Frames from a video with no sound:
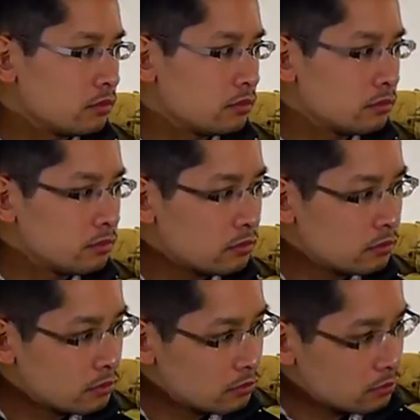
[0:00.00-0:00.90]

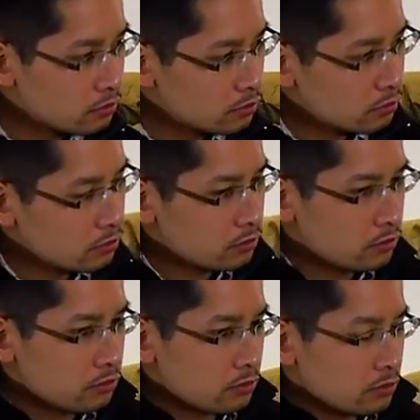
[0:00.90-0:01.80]

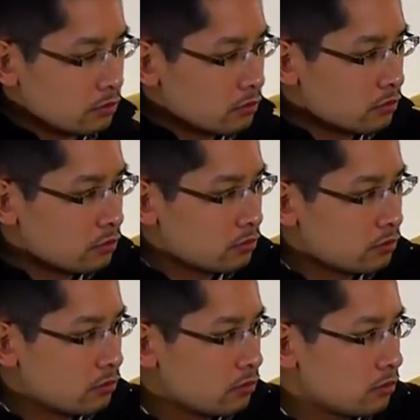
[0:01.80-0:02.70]

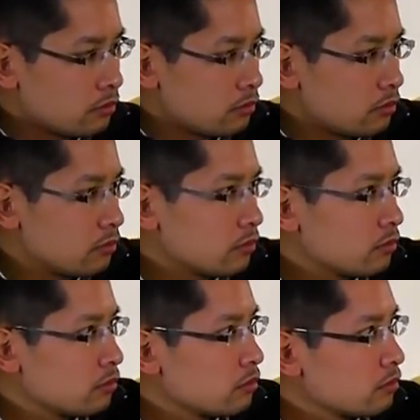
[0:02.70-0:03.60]

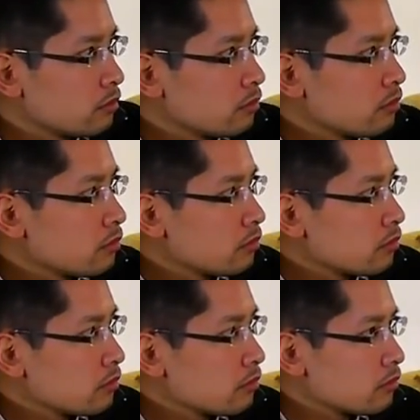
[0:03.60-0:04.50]

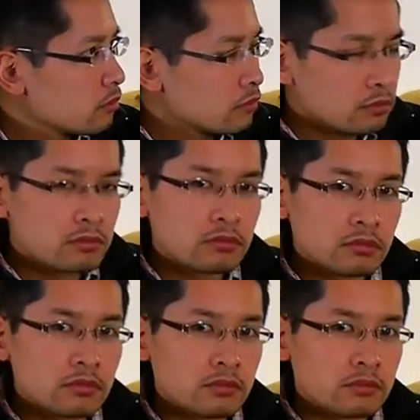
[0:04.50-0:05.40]

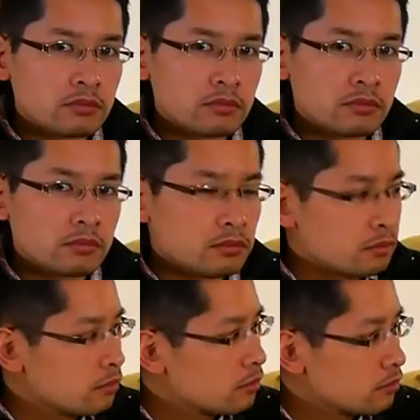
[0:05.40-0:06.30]

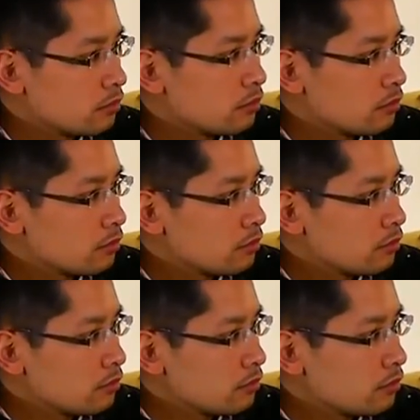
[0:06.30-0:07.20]

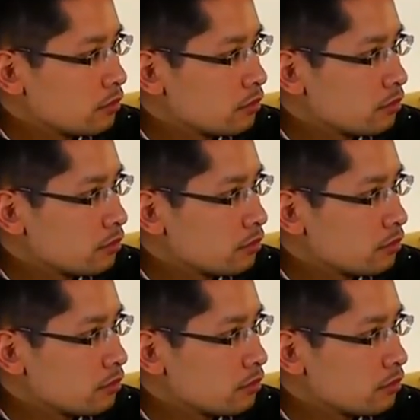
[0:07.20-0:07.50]
[no speech]